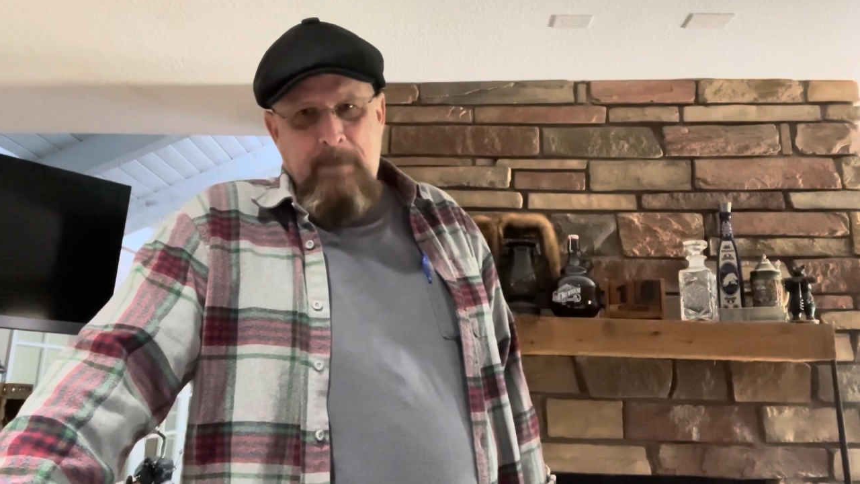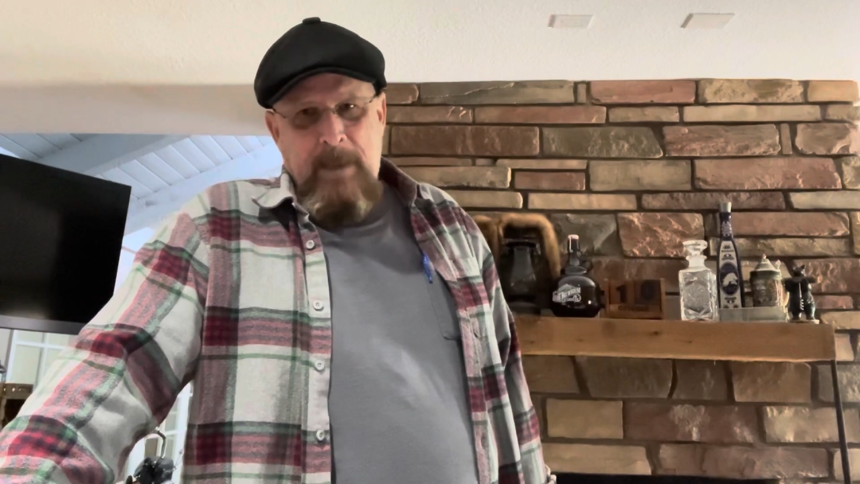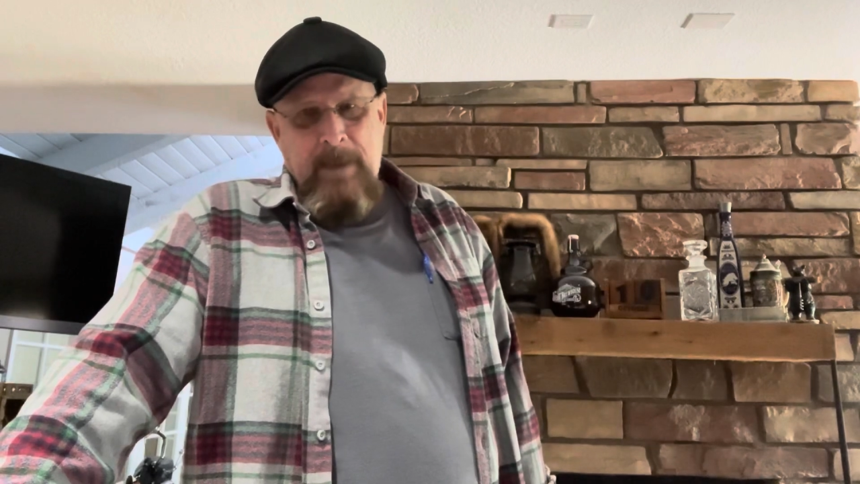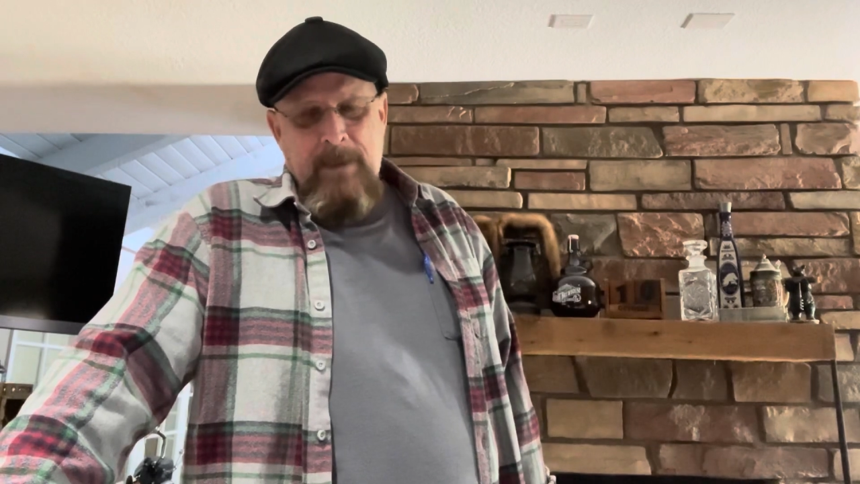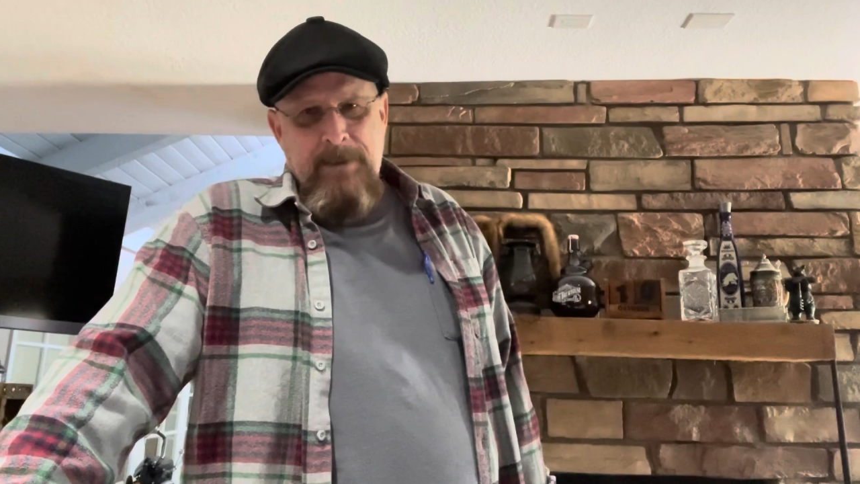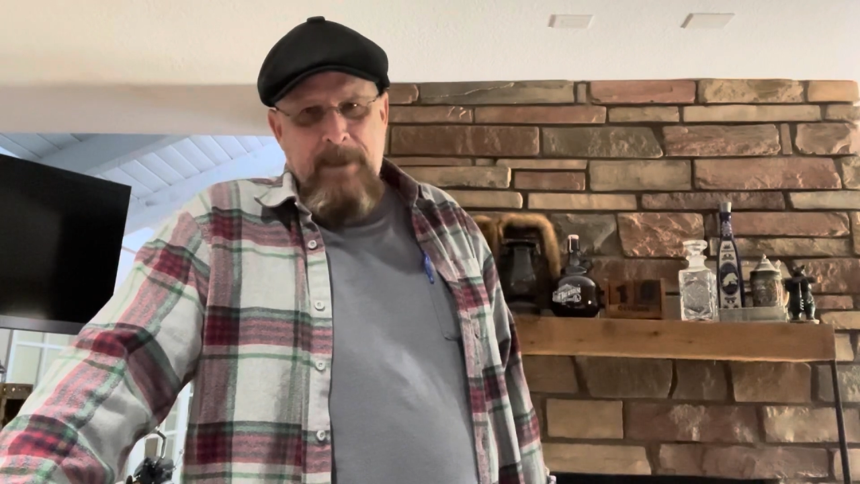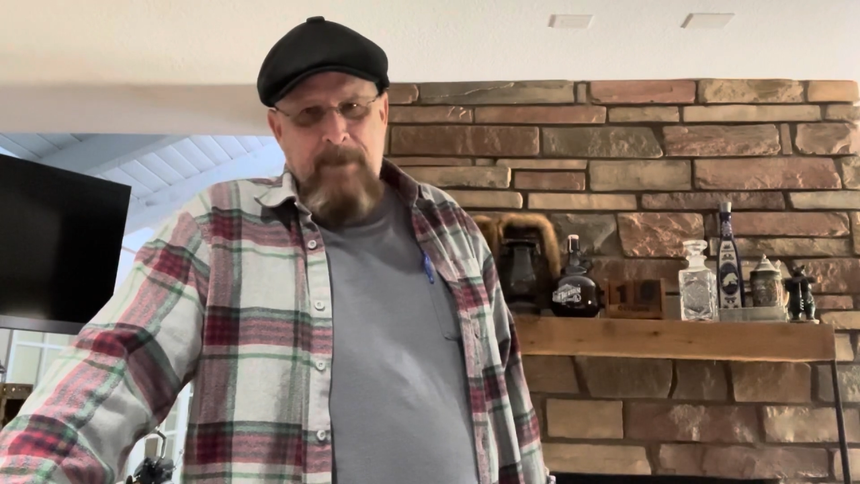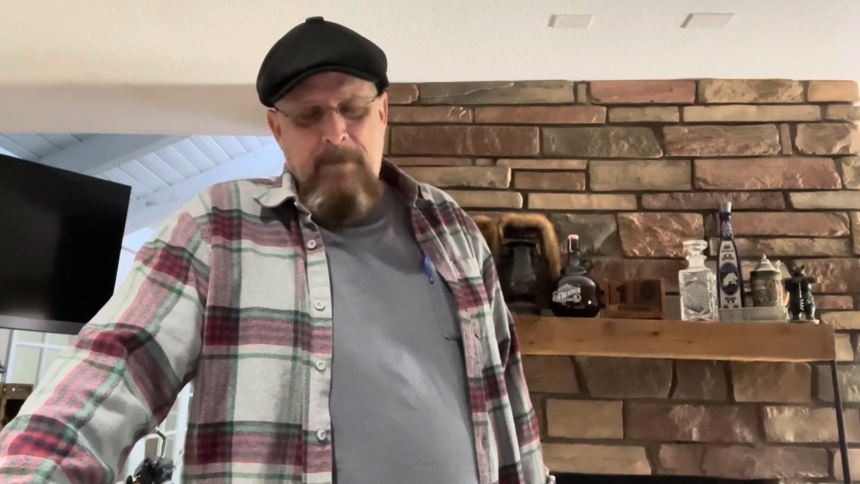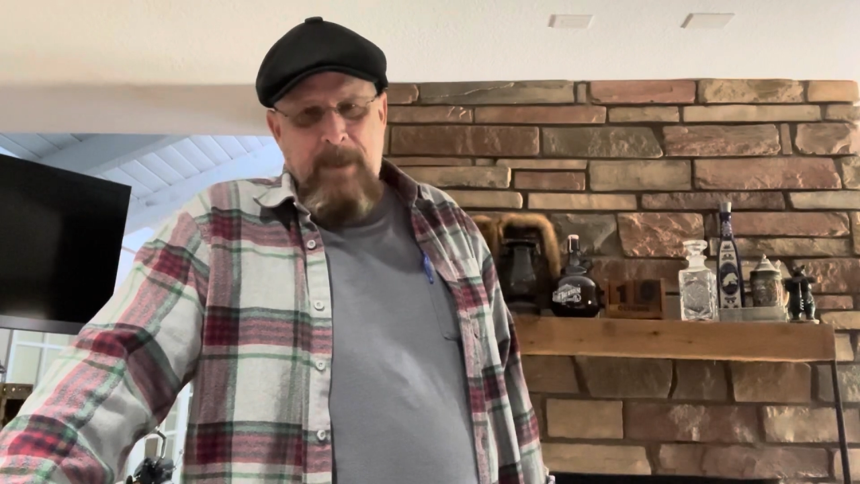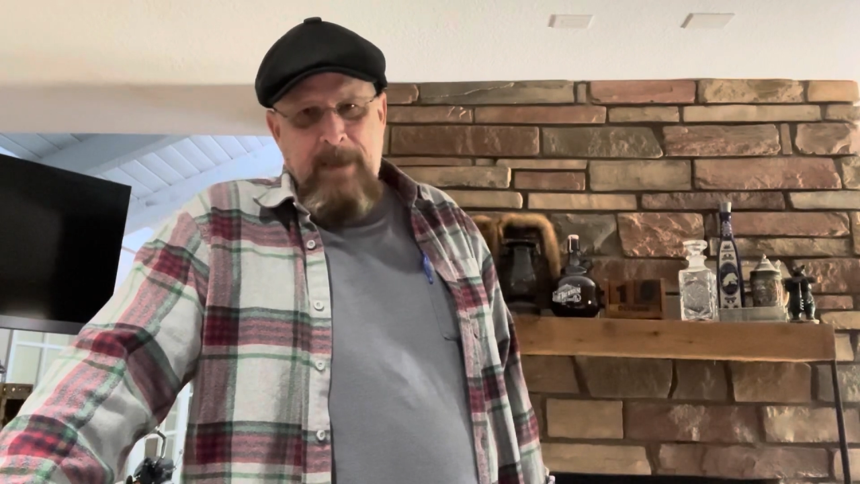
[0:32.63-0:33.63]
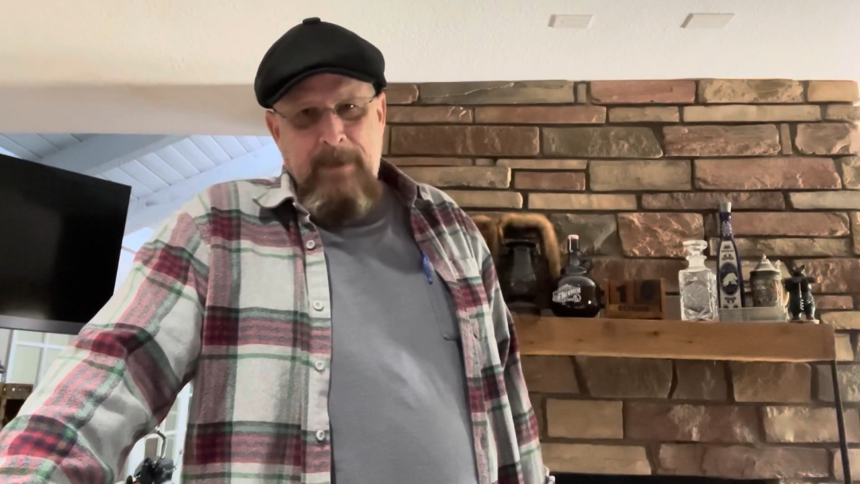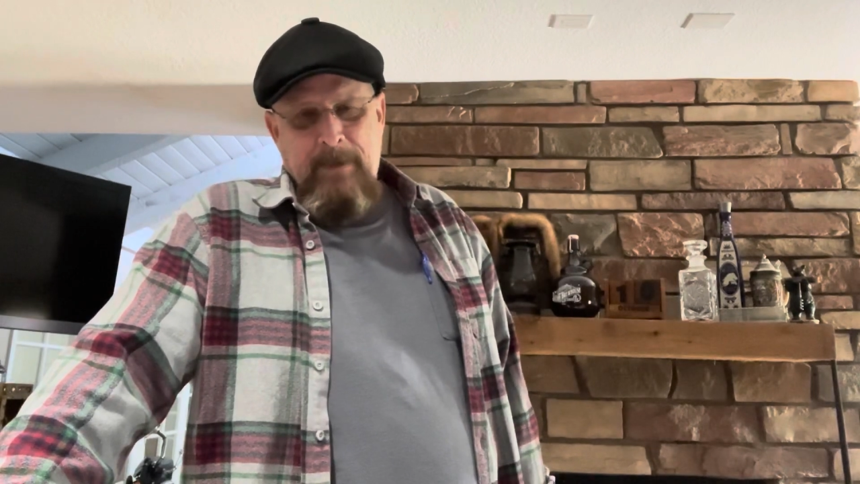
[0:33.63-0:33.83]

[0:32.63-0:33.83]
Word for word: Mine is out by